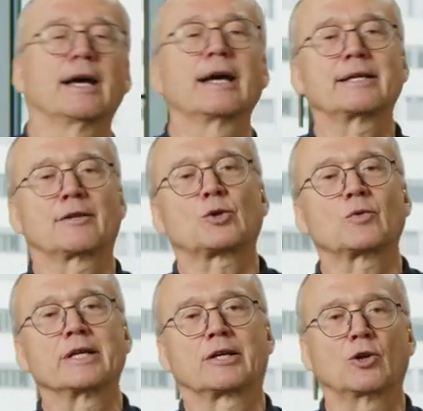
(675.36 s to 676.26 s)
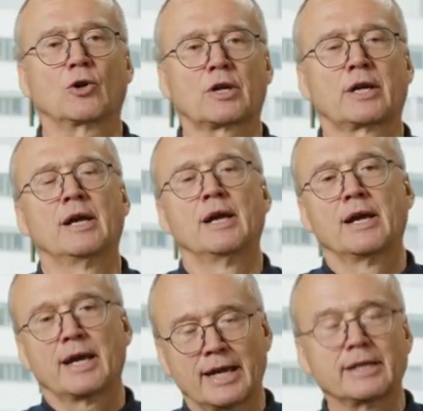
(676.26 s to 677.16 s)
night at 3 o'clock
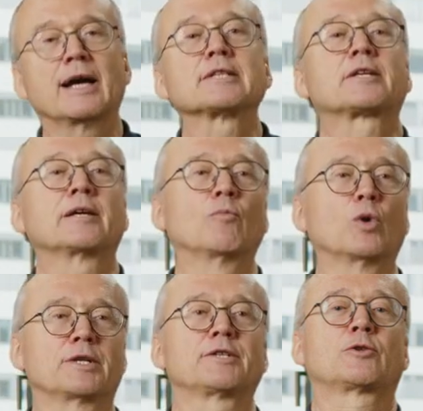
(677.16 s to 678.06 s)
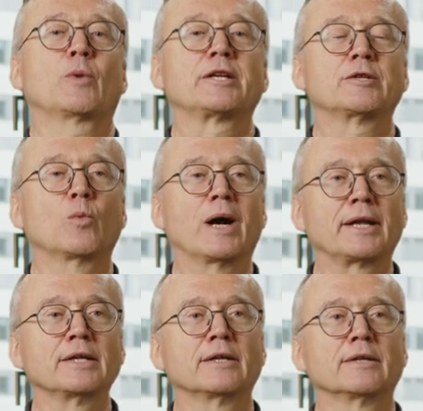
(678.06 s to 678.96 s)
and ask him what is
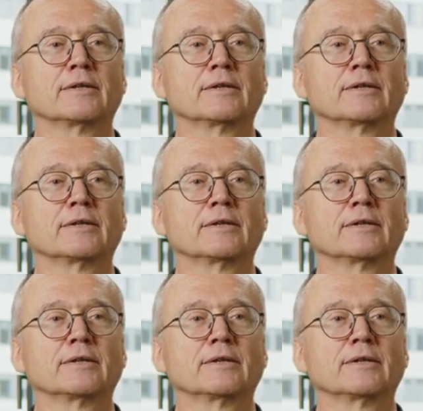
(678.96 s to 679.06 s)
21,